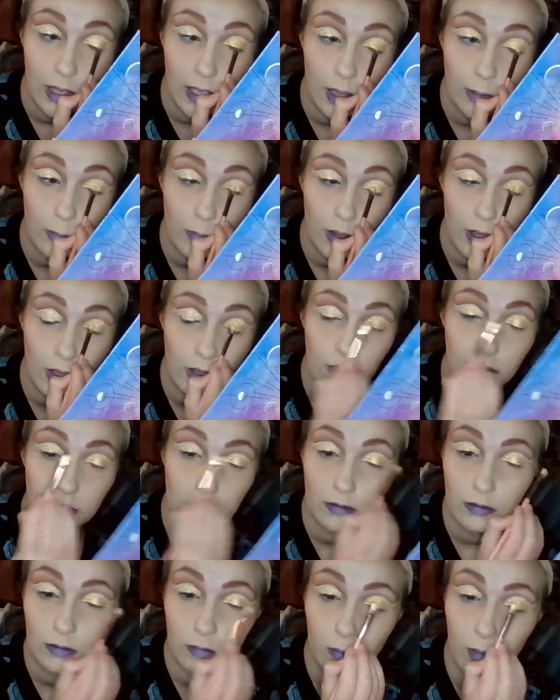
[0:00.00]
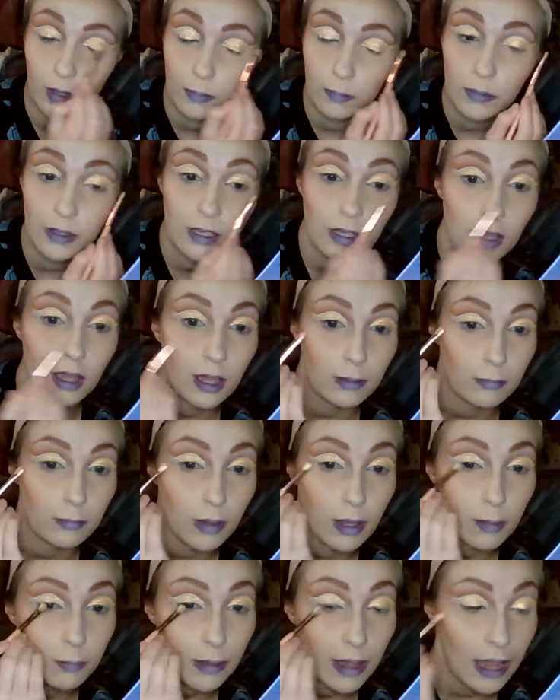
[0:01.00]
like I'm not swiping, I'm
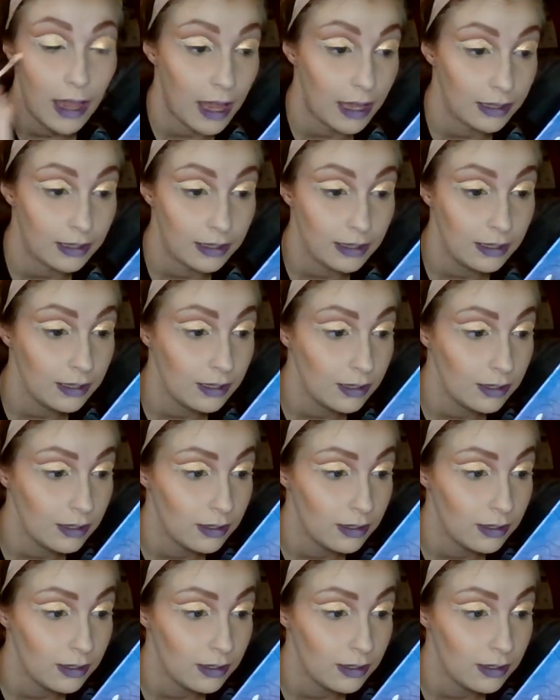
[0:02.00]
hacking.